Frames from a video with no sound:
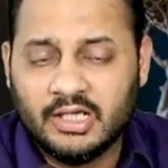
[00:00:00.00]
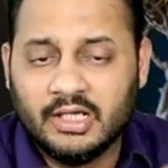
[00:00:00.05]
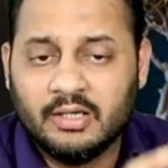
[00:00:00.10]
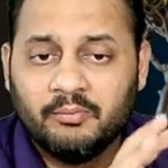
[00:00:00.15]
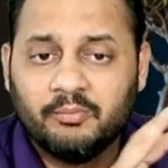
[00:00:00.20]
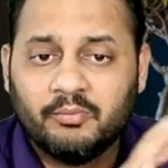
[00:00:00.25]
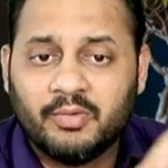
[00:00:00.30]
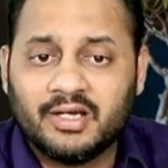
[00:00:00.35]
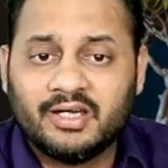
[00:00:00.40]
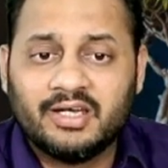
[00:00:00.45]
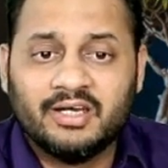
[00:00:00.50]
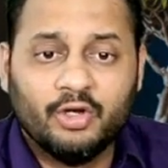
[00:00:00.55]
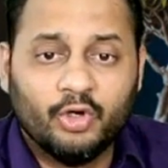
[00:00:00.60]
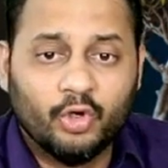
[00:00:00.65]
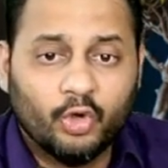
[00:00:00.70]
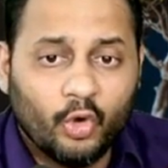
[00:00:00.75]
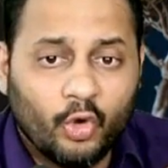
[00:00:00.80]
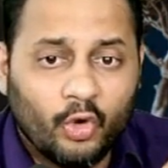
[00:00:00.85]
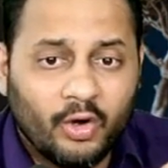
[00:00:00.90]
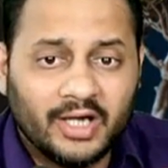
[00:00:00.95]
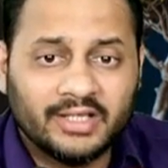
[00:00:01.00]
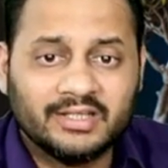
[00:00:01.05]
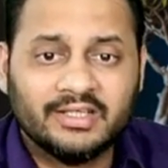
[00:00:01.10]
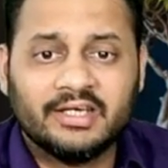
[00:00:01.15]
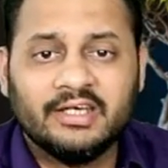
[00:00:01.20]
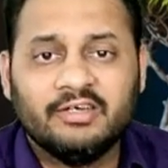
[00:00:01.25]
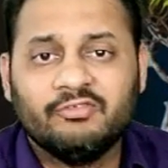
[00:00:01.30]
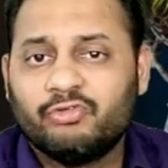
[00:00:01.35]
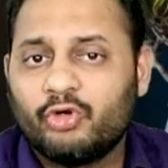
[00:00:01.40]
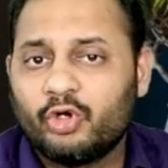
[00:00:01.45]
But no other
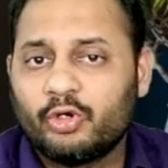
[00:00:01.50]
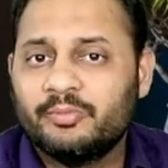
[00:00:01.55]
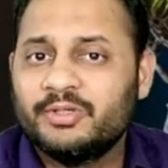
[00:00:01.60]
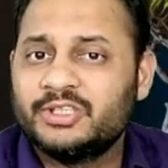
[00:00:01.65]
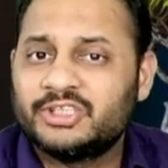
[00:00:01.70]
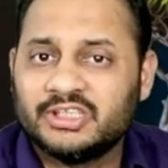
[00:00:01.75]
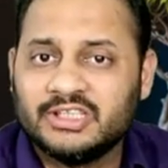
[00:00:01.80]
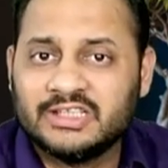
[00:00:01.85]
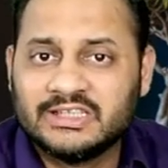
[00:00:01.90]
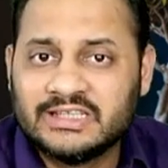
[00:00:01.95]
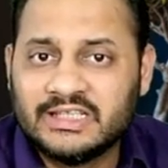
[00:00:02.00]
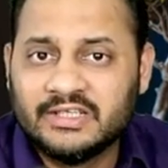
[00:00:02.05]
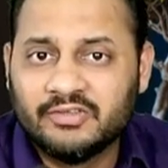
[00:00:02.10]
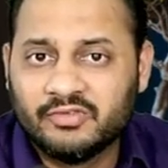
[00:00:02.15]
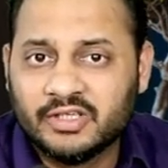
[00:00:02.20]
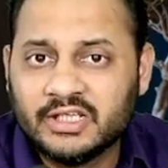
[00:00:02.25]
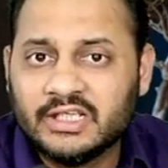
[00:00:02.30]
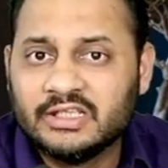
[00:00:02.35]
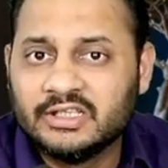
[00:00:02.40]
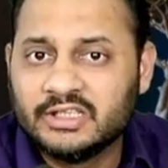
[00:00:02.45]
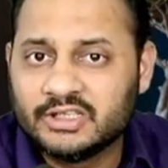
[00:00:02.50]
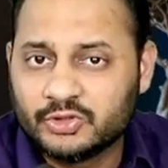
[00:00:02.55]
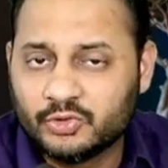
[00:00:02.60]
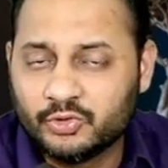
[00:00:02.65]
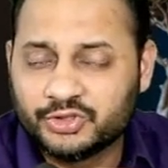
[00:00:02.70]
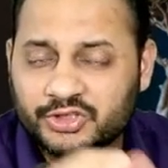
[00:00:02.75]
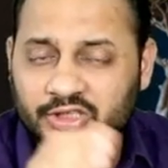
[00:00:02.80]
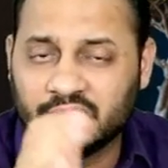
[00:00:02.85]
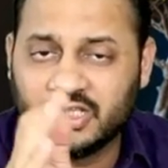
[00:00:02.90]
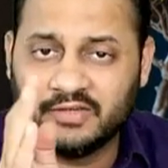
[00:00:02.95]
information is given in this
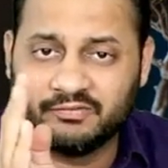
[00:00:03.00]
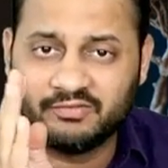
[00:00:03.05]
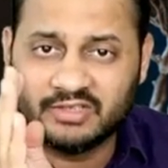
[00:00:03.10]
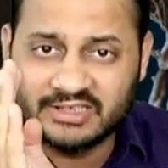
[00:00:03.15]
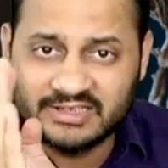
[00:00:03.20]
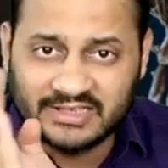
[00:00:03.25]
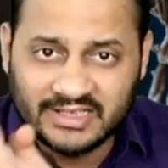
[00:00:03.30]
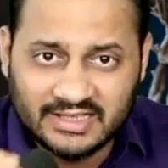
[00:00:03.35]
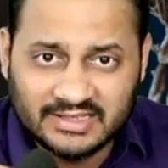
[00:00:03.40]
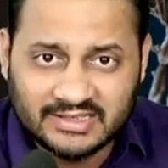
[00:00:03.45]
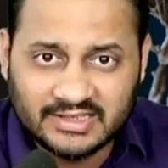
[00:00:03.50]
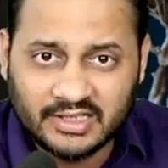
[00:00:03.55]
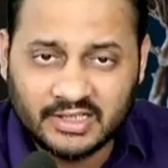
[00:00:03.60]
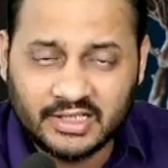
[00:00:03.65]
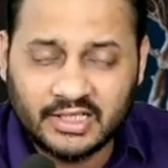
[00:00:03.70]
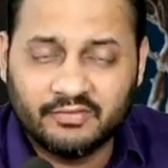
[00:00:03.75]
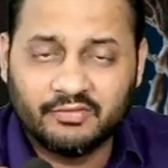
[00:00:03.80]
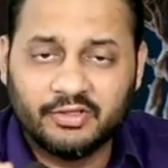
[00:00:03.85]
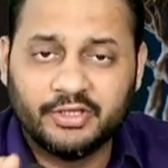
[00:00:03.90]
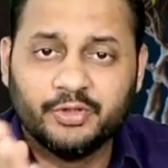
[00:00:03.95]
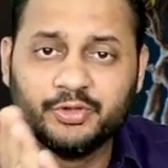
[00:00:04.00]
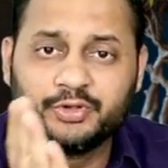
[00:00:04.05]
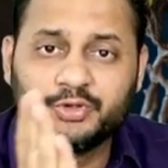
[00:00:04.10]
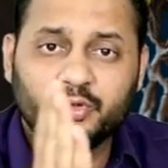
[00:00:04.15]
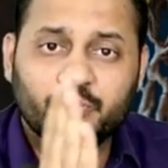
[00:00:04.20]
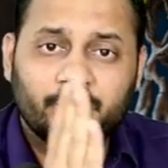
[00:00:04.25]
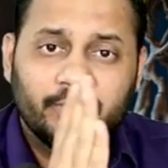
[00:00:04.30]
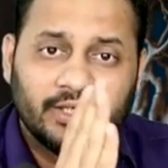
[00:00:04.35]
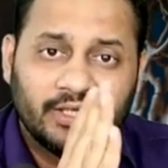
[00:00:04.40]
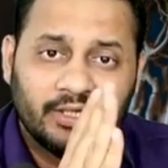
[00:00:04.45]
question. If the sales are given, you
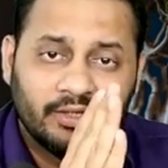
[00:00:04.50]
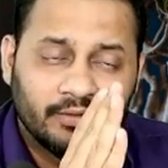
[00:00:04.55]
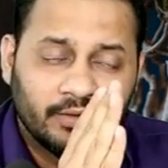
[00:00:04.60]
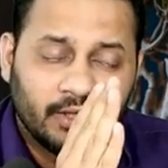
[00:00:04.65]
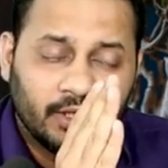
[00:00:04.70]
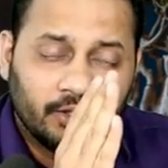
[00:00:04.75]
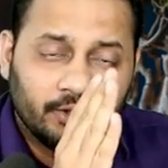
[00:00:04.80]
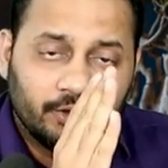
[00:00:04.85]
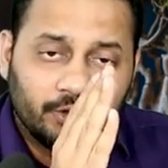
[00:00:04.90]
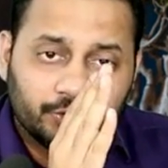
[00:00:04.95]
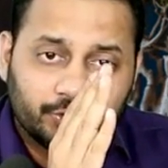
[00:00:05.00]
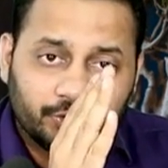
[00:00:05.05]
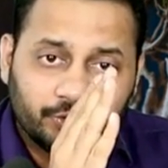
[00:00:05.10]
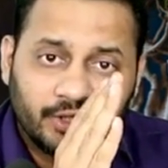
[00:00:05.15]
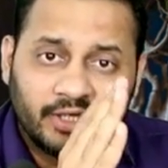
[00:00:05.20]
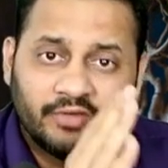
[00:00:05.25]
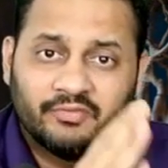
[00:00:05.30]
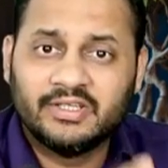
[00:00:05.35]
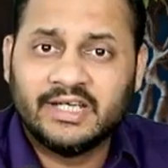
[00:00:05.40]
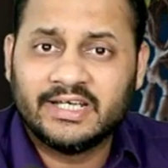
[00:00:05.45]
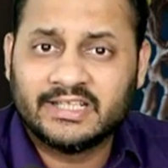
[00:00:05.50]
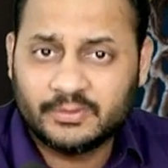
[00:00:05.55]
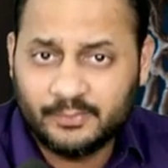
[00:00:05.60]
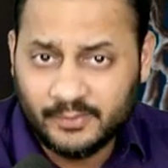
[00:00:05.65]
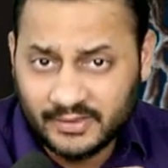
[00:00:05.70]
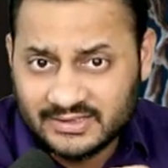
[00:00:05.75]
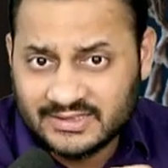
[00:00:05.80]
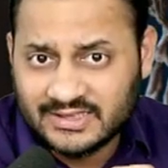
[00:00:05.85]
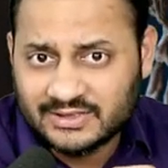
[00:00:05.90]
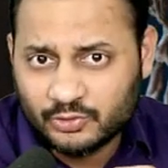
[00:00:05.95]
should give the
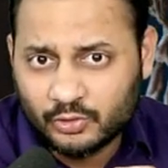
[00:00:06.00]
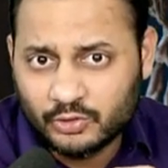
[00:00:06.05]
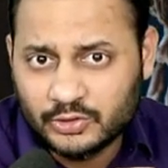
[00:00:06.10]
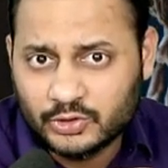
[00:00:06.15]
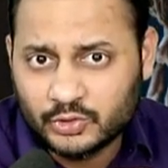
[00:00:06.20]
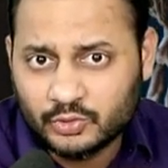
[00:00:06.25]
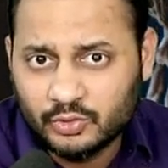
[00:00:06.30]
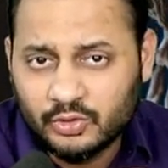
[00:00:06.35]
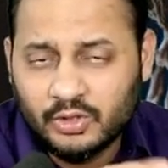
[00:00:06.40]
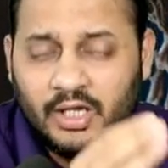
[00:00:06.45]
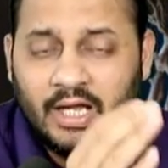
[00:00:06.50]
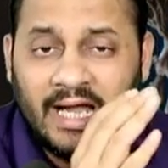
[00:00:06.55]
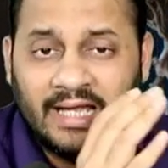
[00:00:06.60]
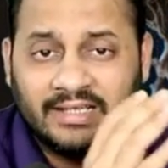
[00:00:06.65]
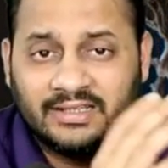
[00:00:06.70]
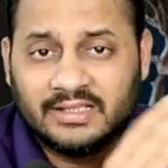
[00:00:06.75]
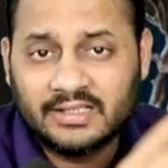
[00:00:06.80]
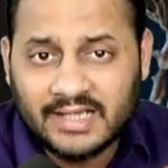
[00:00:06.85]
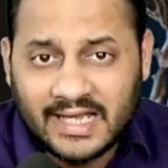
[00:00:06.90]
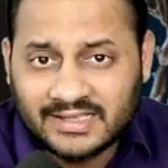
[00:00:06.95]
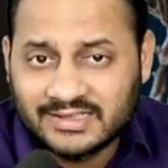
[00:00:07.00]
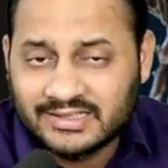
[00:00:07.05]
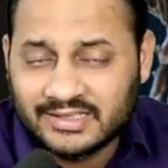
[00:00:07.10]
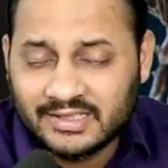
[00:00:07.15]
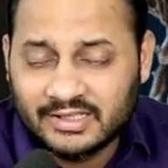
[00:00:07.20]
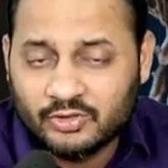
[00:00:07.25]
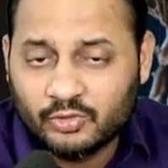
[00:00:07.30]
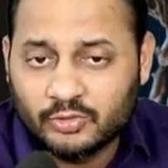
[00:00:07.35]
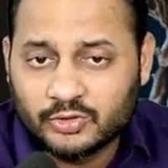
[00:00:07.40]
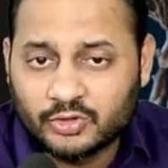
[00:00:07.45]
expenses also and the tax
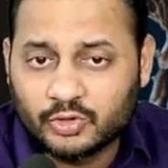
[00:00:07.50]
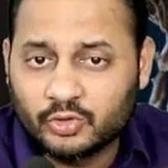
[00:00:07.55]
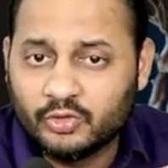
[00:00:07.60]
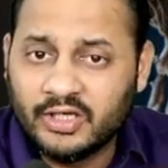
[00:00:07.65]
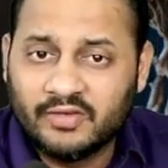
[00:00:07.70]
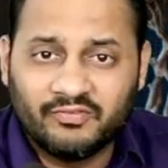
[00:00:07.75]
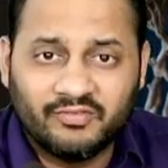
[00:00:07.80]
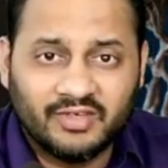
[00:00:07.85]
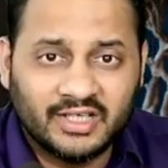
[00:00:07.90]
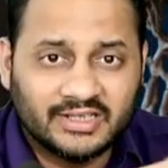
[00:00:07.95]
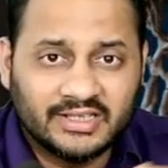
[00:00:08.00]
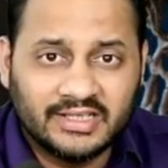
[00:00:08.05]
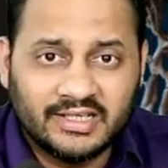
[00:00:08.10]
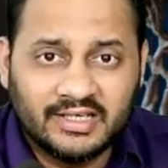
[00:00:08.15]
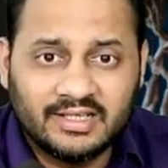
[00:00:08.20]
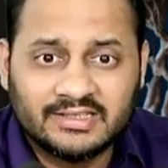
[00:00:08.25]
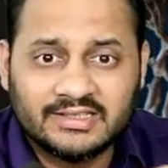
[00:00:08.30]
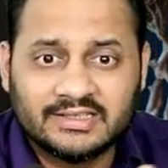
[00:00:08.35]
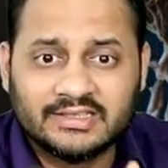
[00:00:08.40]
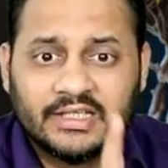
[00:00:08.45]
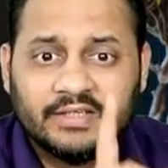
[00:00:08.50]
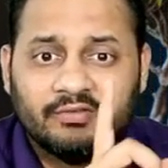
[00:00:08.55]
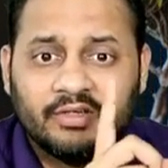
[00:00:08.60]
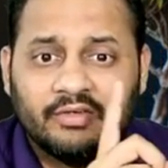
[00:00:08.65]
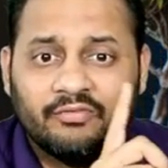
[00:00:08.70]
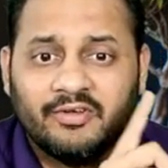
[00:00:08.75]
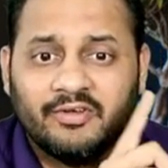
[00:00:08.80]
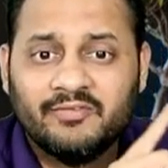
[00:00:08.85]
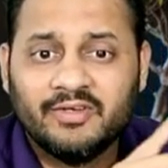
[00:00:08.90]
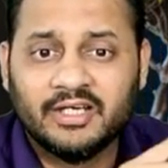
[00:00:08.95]
rate also. If nothing else is given,
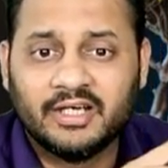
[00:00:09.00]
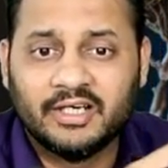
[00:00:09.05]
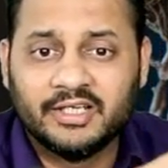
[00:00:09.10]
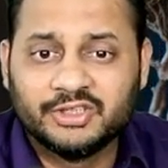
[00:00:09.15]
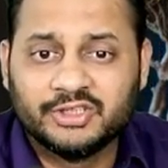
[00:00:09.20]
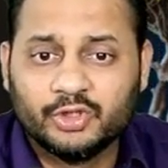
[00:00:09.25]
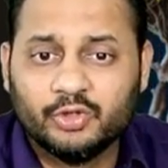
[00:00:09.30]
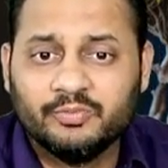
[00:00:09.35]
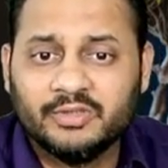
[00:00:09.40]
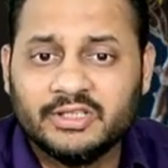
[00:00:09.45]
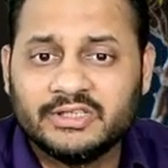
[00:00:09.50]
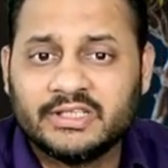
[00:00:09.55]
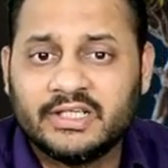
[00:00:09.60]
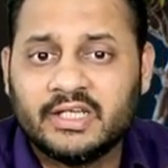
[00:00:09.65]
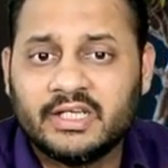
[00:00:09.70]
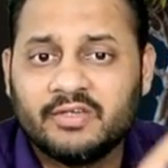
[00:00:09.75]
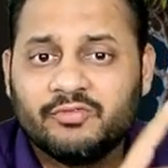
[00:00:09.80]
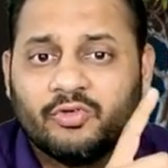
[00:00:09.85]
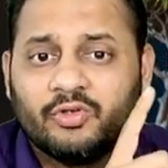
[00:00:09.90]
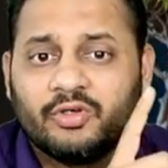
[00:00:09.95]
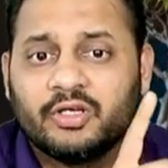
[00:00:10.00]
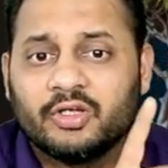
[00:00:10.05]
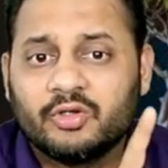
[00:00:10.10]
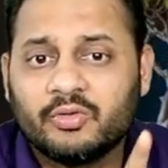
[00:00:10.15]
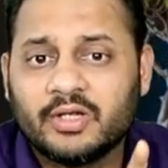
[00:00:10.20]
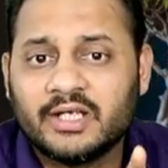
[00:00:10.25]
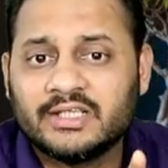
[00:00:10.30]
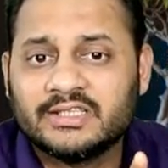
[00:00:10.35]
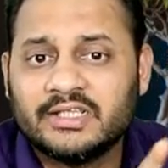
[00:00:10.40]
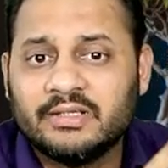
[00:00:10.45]
we will assume this 84 crore
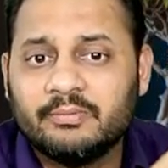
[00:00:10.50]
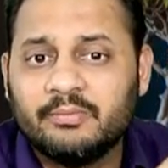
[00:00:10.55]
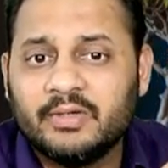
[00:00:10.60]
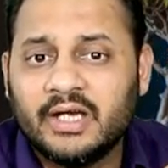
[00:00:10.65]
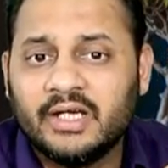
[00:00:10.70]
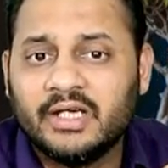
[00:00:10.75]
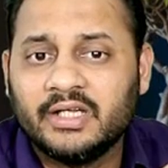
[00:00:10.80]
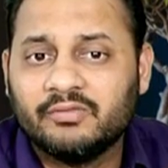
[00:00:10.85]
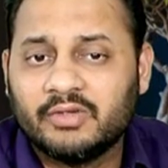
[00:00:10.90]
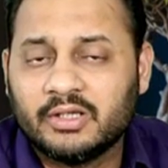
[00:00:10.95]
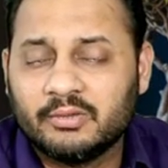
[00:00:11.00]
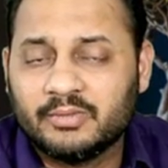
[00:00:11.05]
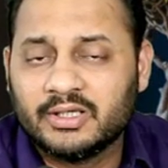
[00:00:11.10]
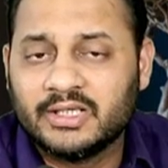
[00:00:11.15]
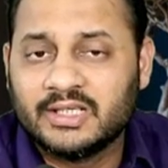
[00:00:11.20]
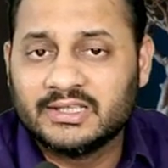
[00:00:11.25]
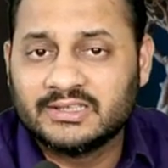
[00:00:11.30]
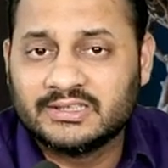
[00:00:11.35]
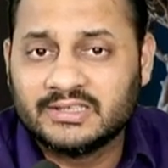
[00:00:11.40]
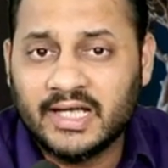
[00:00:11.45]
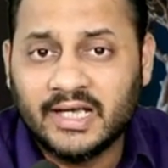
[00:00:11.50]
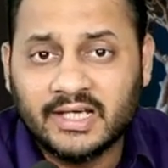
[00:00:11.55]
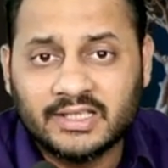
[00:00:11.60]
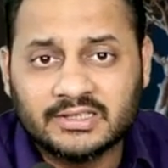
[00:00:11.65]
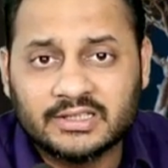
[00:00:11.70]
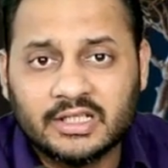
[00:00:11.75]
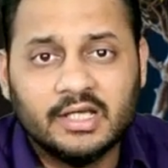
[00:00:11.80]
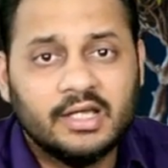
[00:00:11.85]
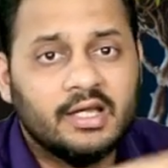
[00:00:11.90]
as EBIT 1 minus tax.